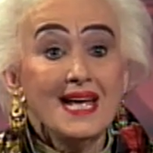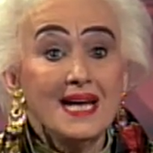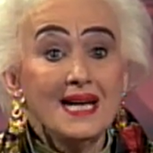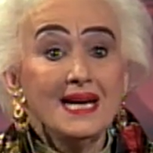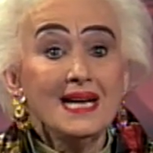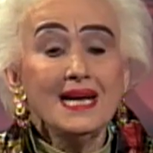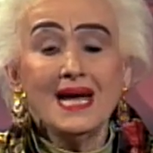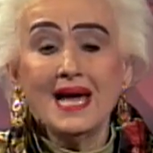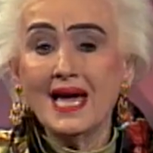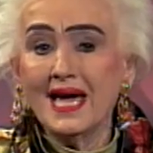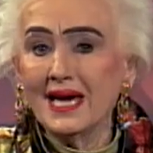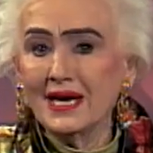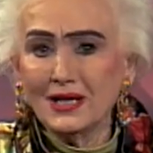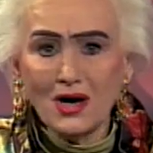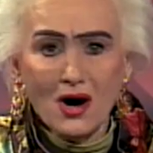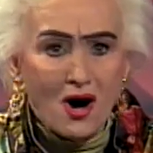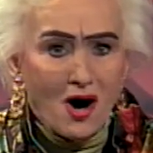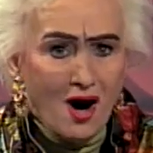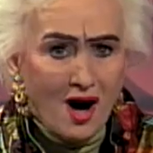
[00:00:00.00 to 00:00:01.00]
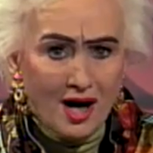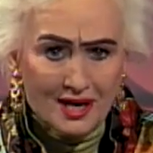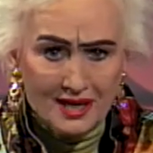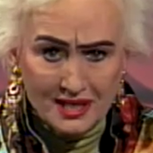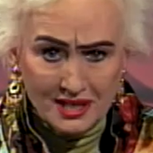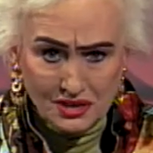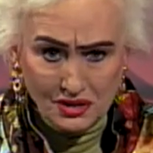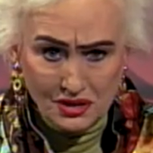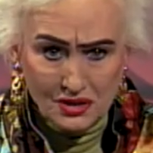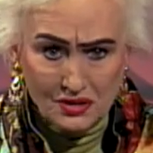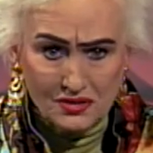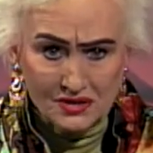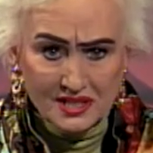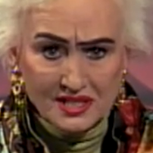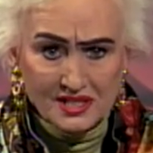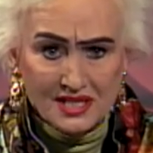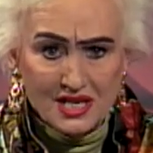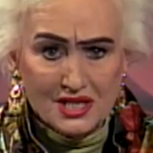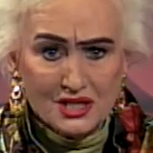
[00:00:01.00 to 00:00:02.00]
any and all issues
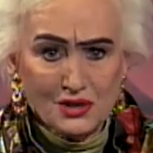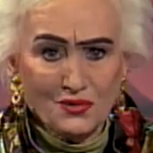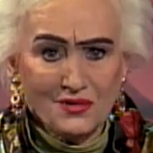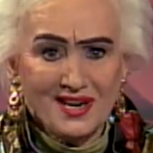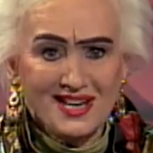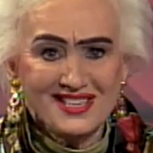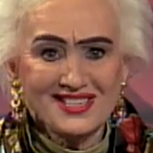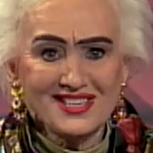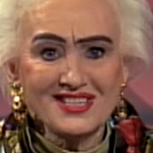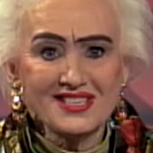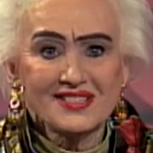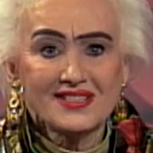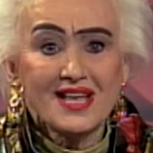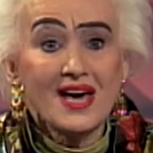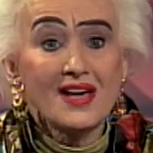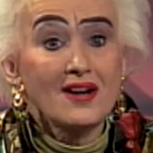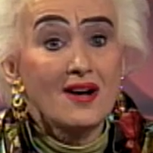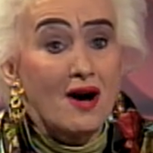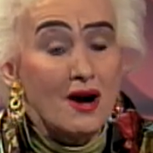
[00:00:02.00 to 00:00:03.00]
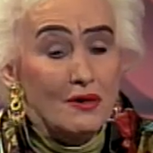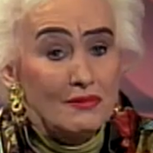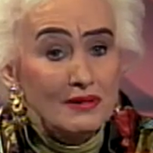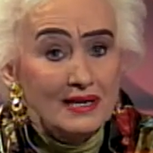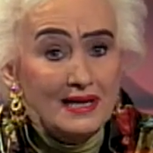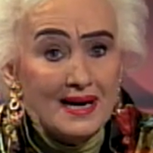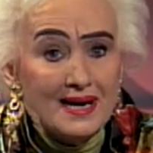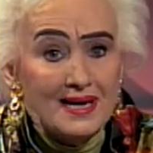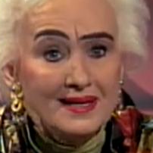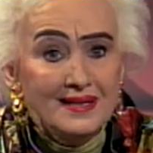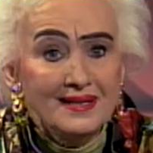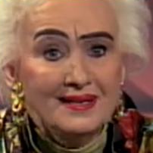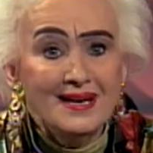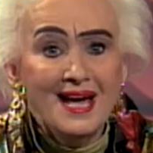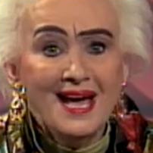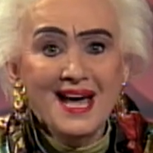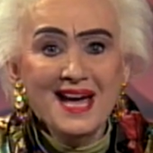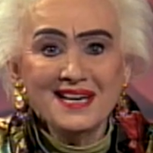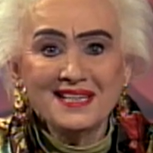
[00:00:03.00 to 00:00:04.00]
and situations that are related